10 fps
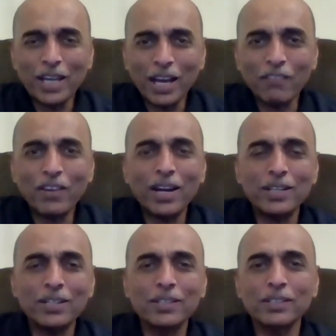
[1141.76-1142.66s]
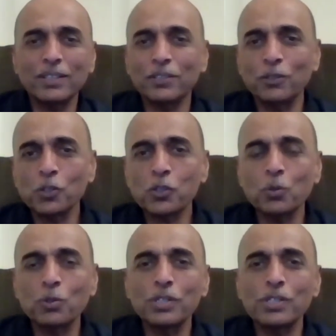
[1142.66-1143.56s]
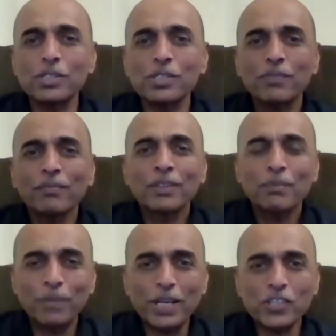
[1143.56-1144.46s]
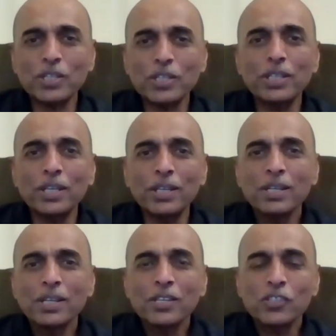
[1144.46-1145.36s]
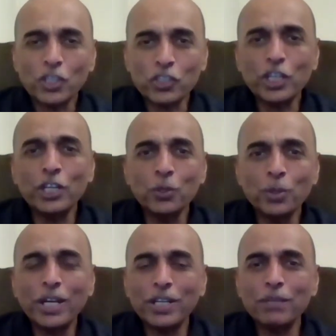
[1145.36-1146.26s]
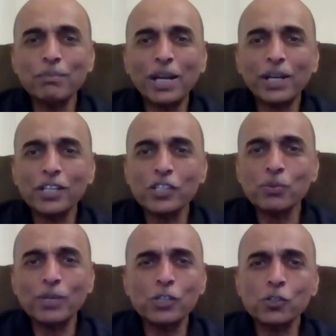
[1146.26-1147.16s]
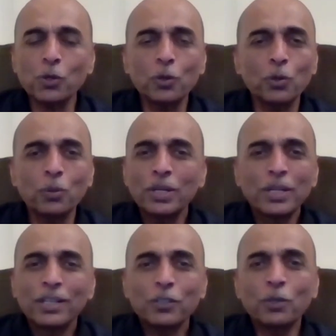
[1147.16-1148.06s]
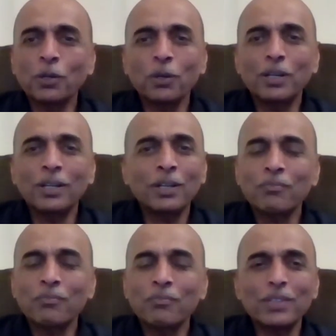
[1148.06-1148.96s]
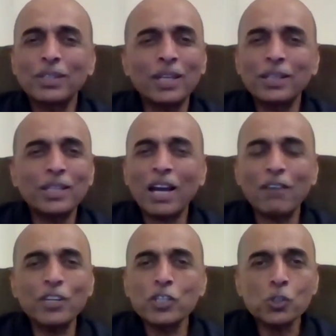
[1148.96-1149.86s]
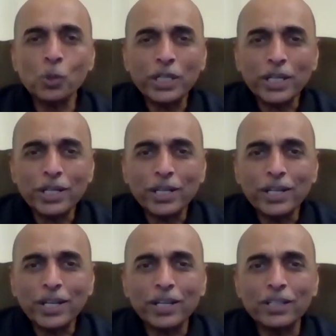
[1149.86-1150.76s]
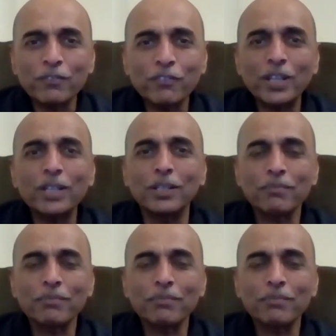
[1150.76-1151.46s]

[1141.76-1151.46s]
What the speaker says: have had students placed in the 16 to 18 bracket as well. So the average is only an indicative figure.